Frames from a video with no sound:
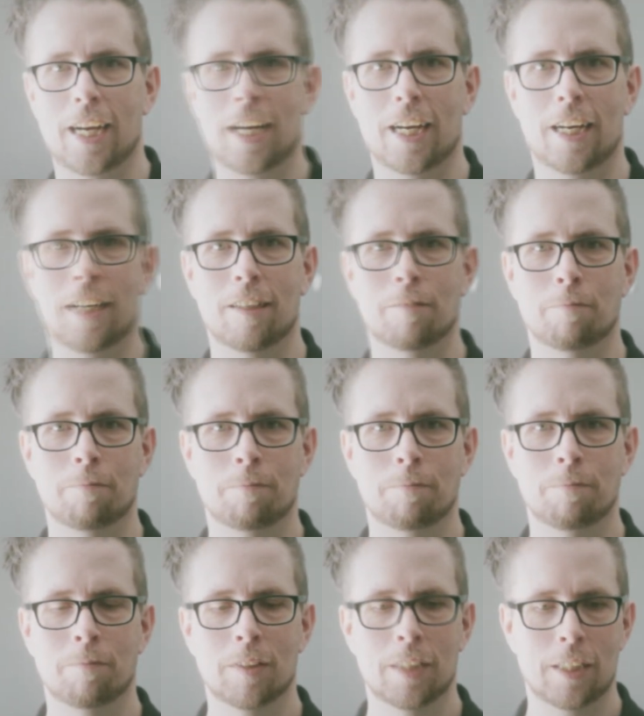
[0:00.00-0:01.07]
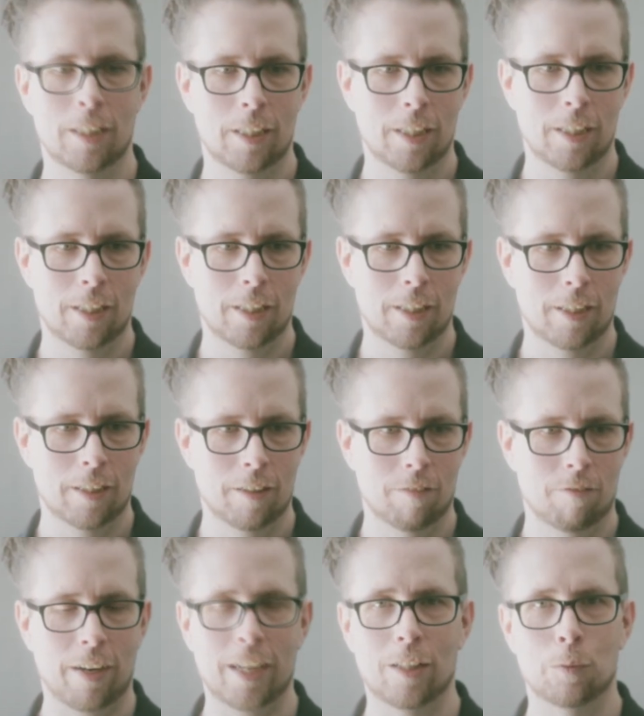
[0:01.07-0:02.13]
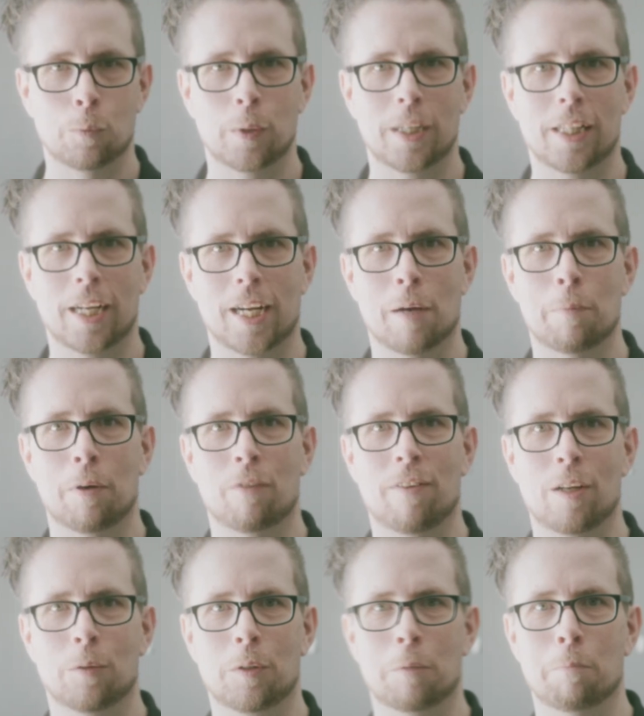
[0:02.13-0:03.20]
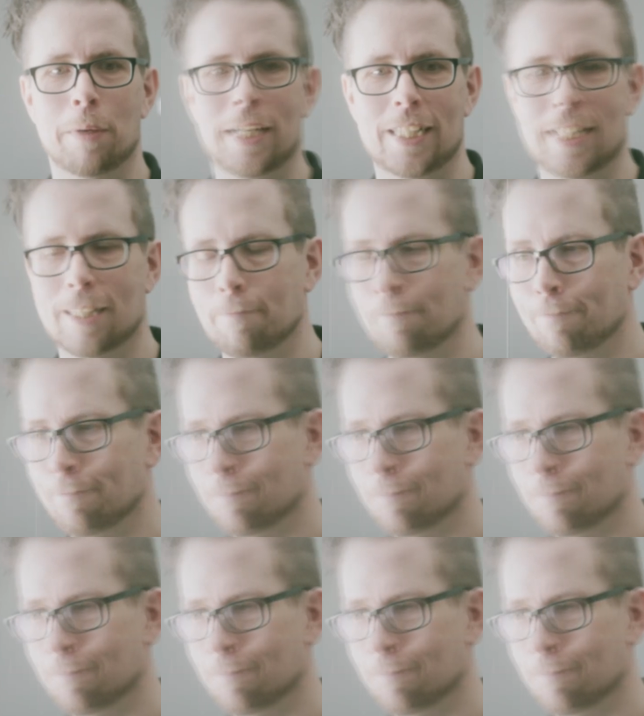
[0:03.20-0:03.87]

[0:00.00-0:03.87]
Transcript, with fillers: a um, fight with a couple of fountain pens.